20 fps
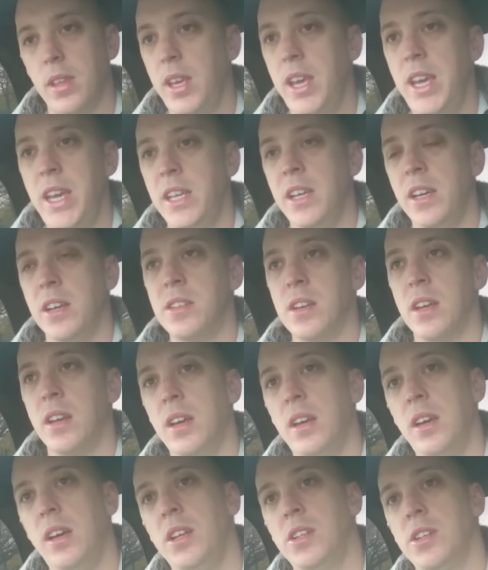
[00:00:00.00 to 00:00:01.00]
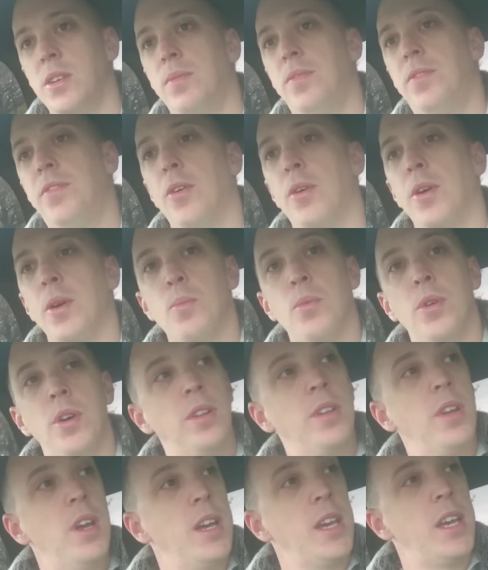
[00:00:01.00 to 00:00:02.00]
Idiot in his own fucking
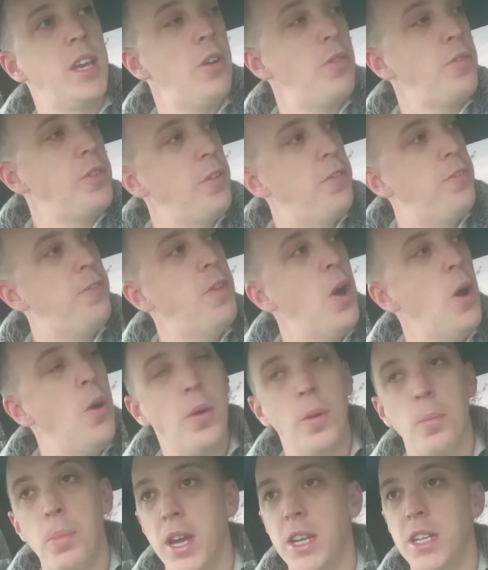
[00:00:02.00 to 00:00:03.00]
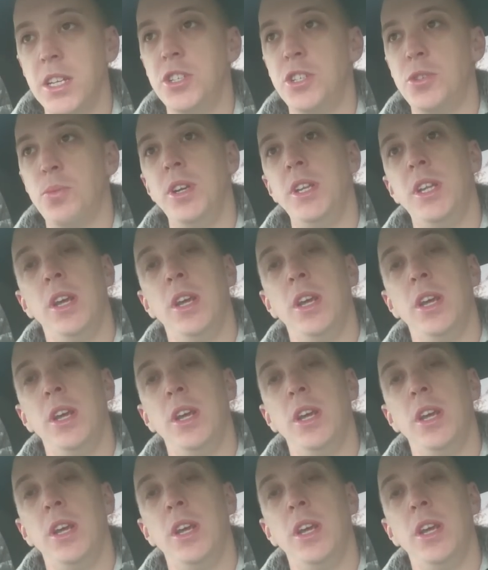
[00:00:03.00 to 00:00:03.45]
world. Get off your phone and pay attention to what you're